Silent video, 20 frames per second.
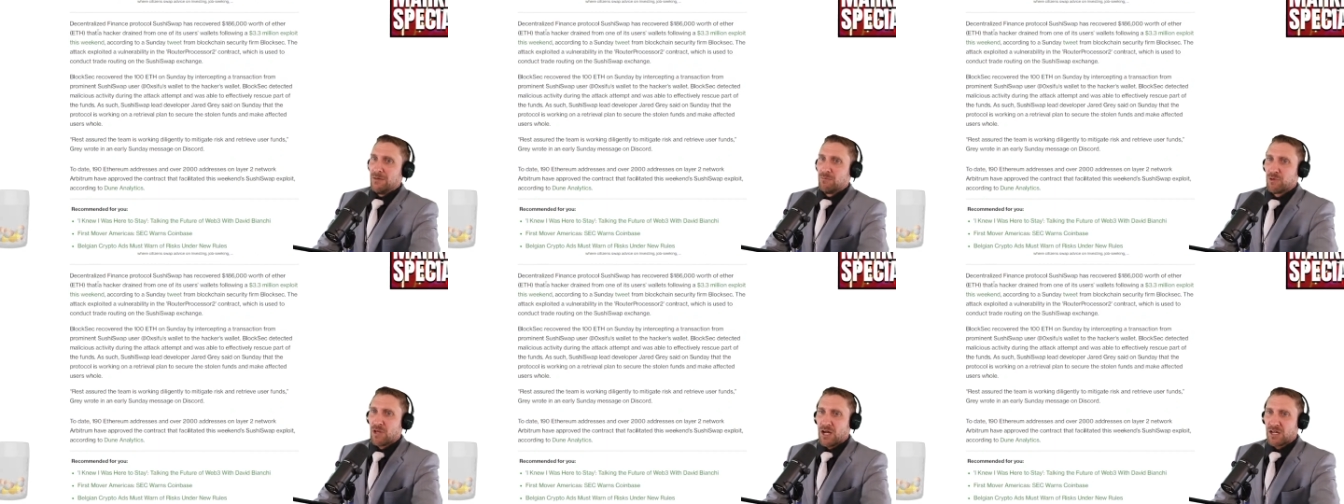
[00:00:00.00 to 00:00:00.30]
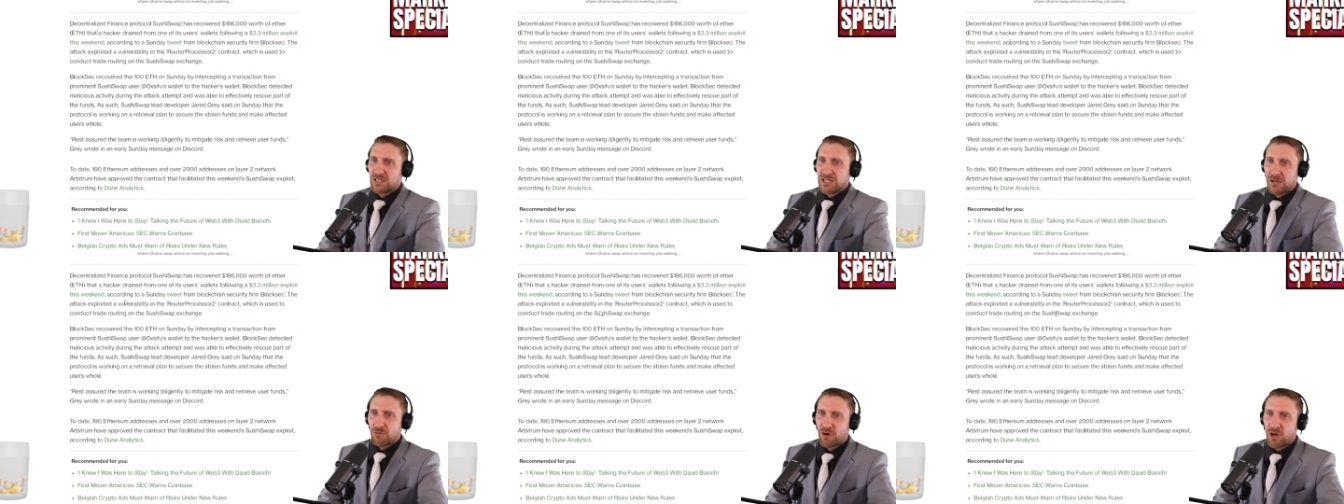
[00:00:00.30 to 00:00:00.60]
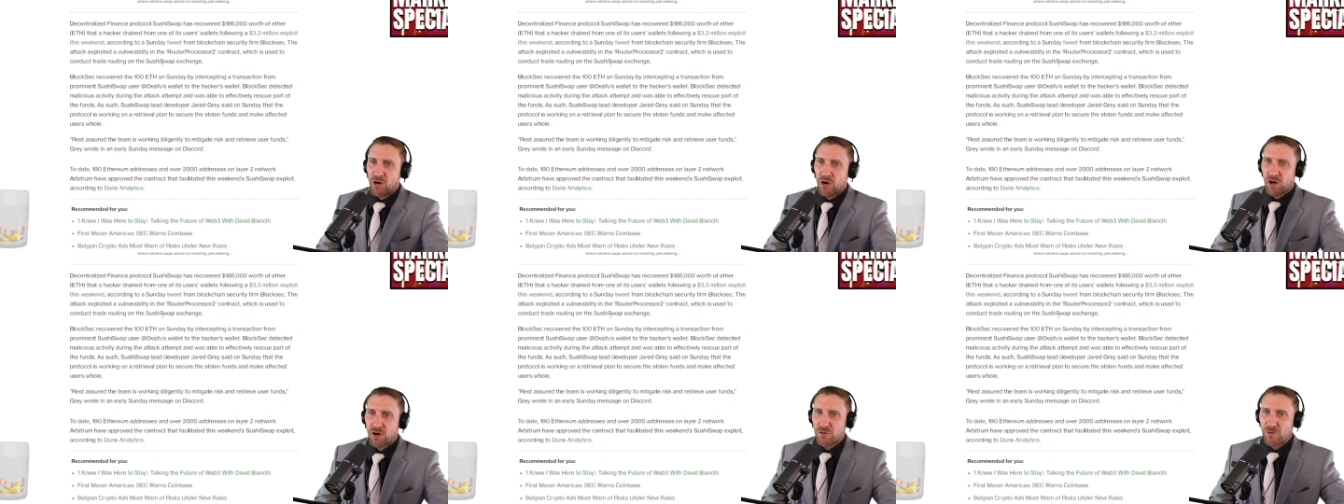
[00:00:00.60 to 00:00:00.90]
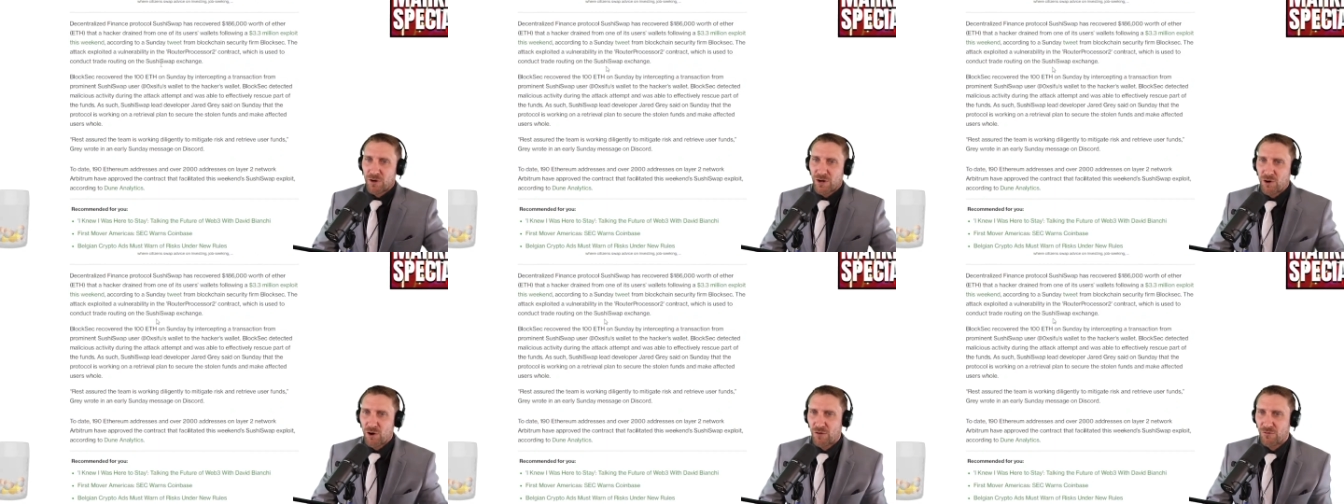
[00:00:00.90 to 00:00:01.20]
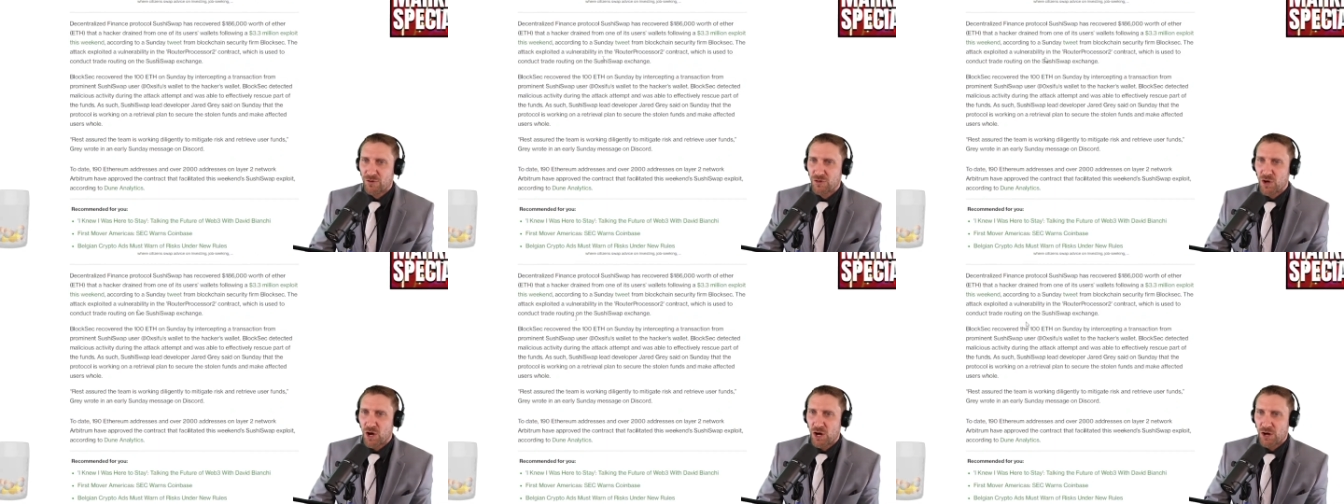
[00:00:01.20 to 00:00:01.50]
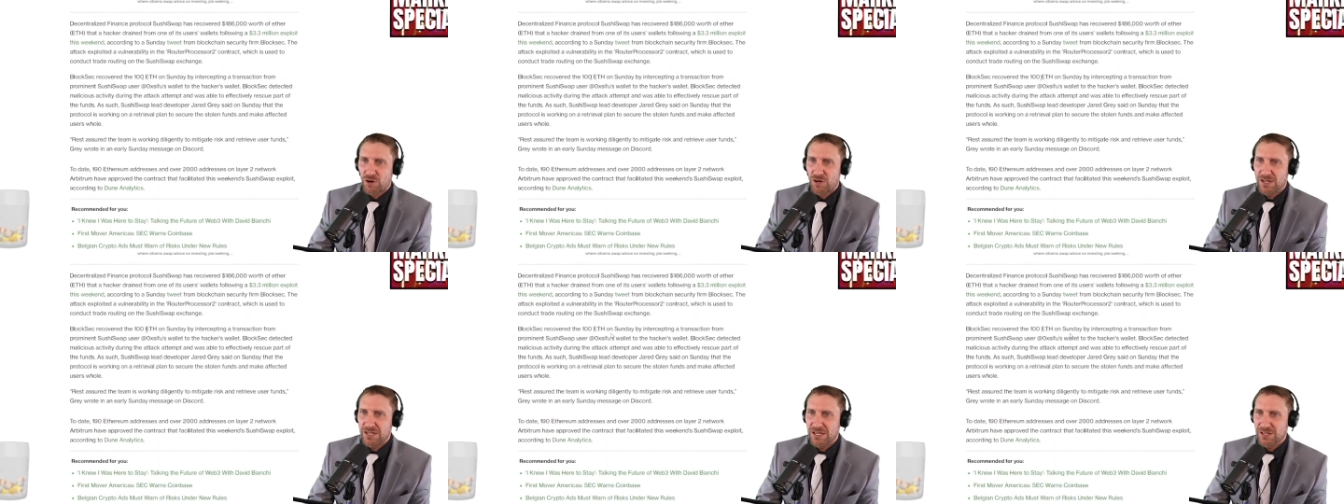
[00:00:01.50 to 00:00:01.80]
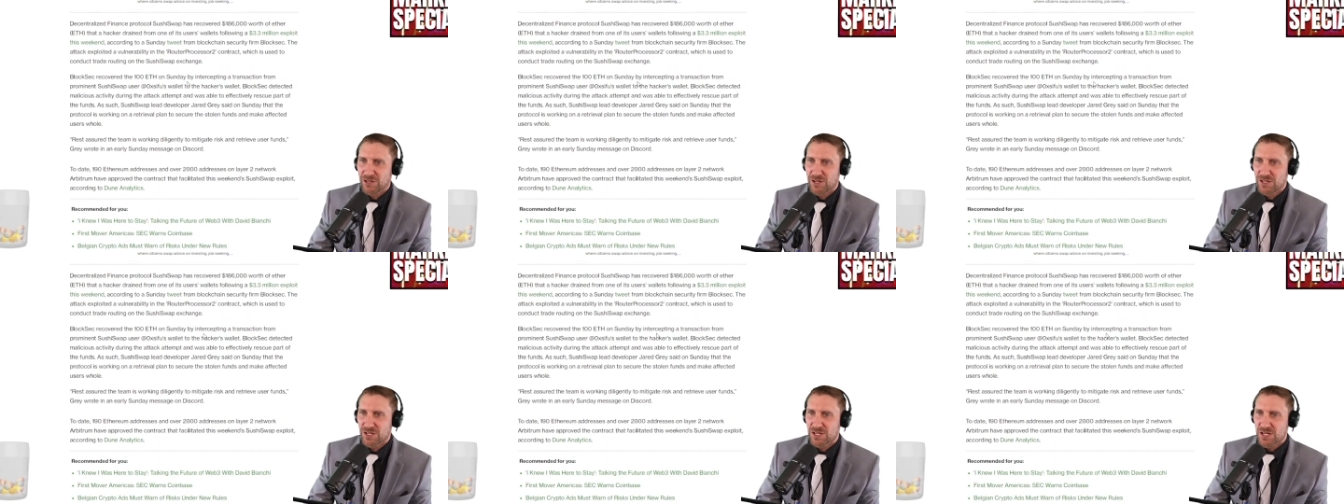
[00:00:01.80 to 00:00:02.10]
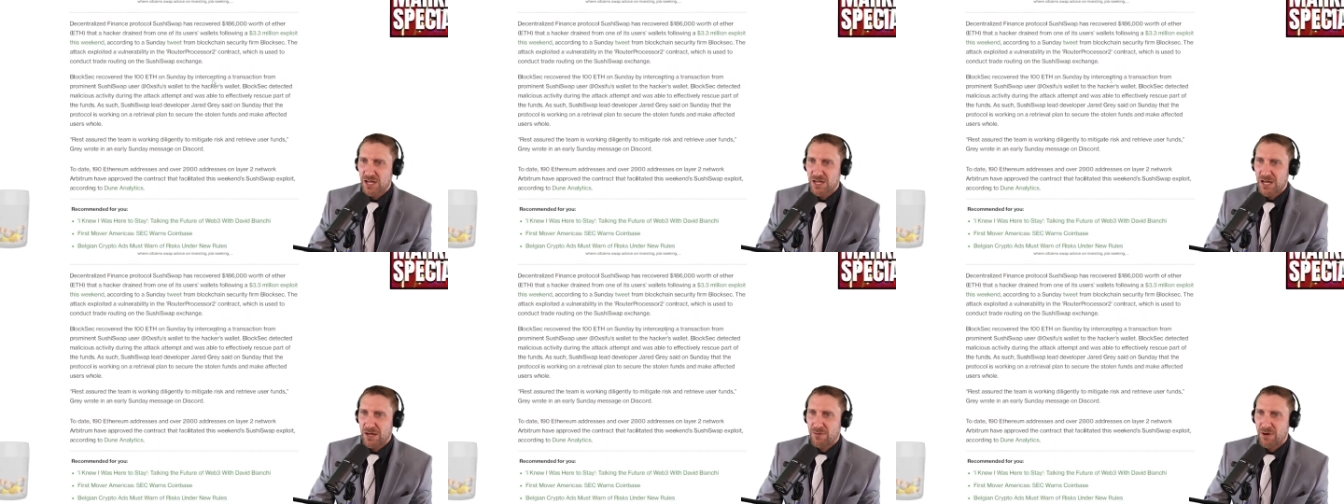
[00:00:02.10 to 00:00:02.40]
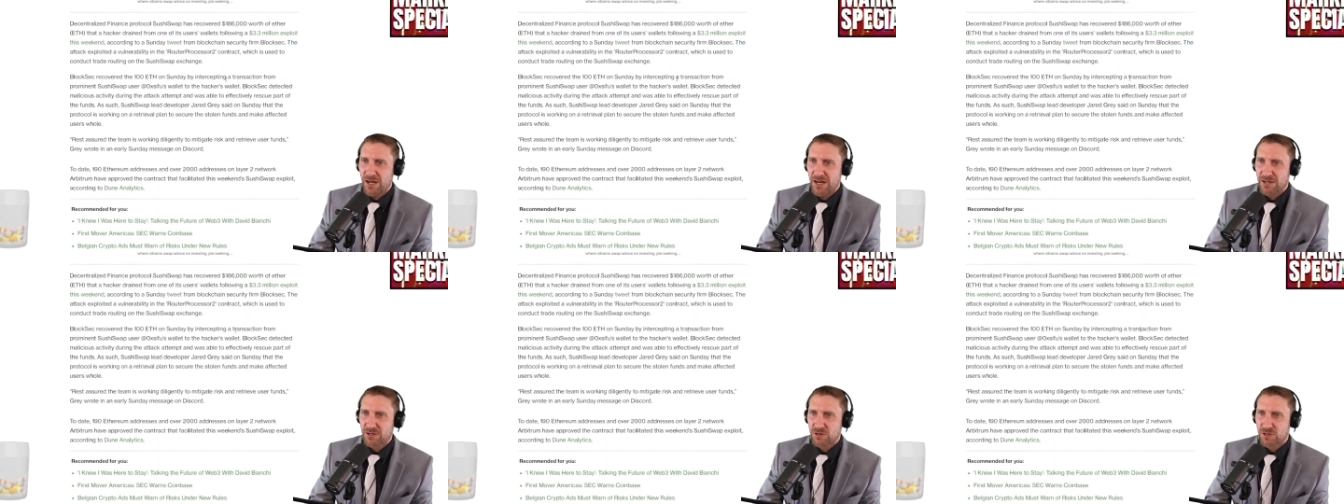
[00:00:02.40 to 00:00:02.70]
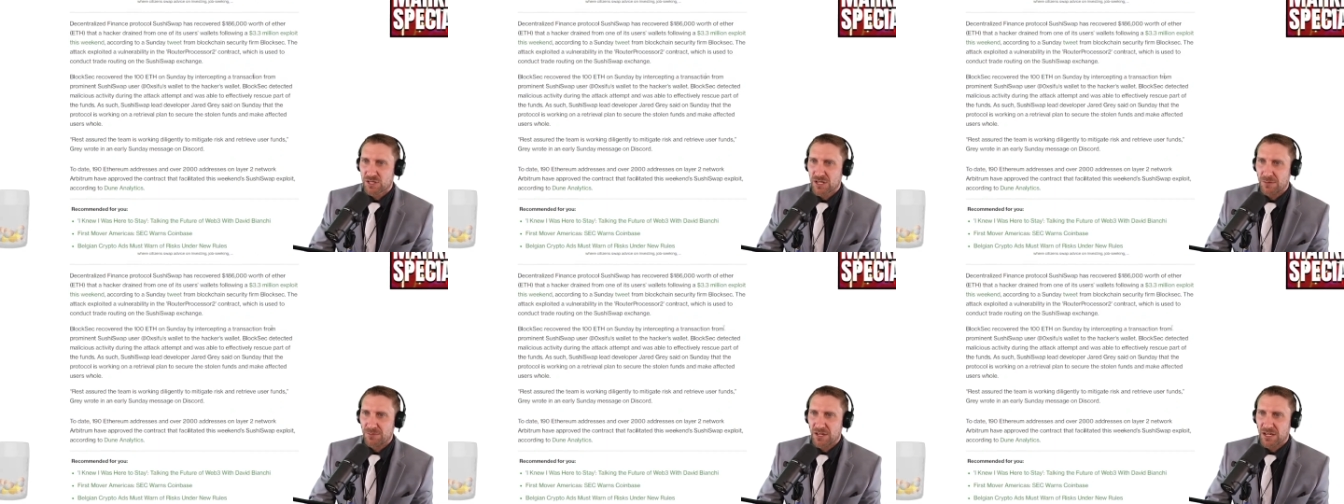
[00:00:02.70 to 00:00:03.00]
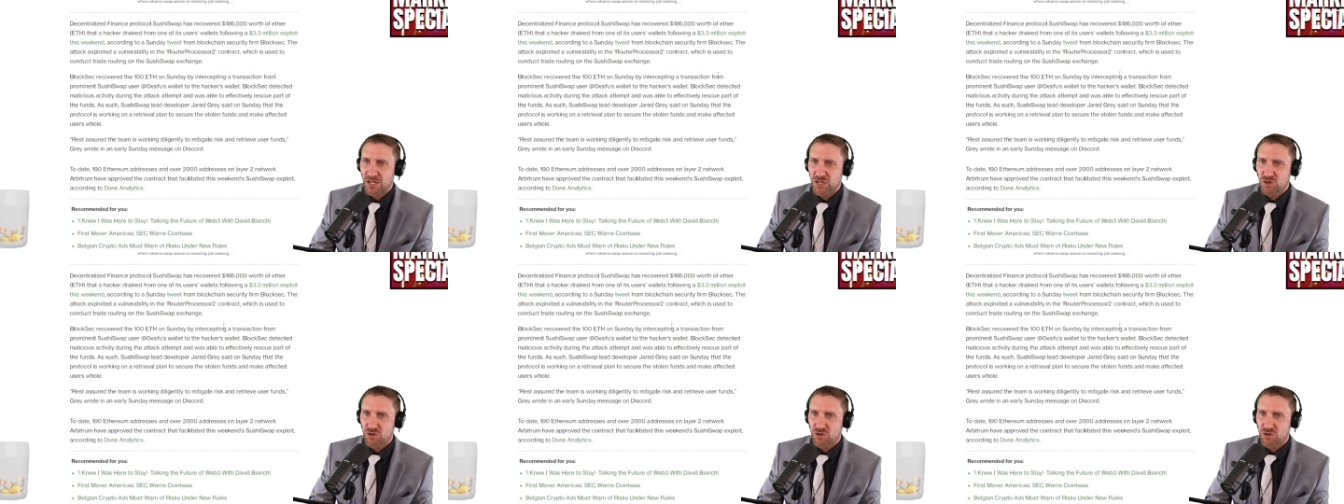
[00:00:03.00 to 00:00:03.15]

Blocksec recovered the 100 ETH on Sunday by intercepting